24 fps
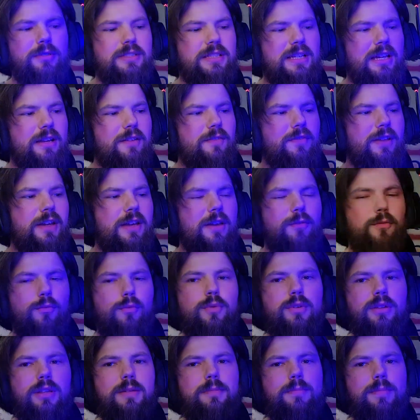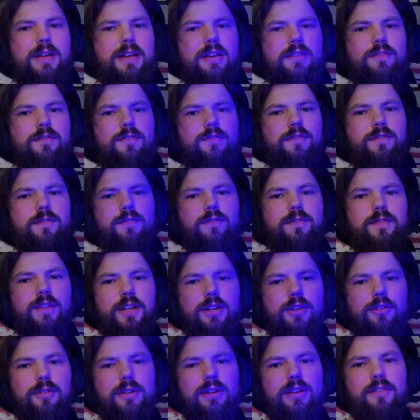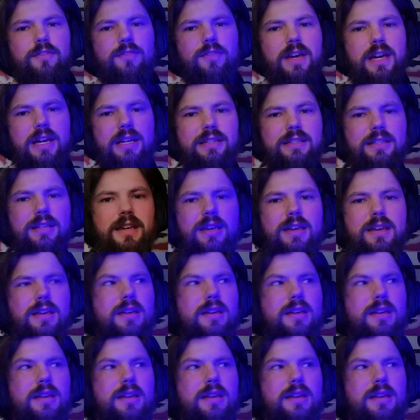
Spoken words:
It's kind of like a really big flickery effect.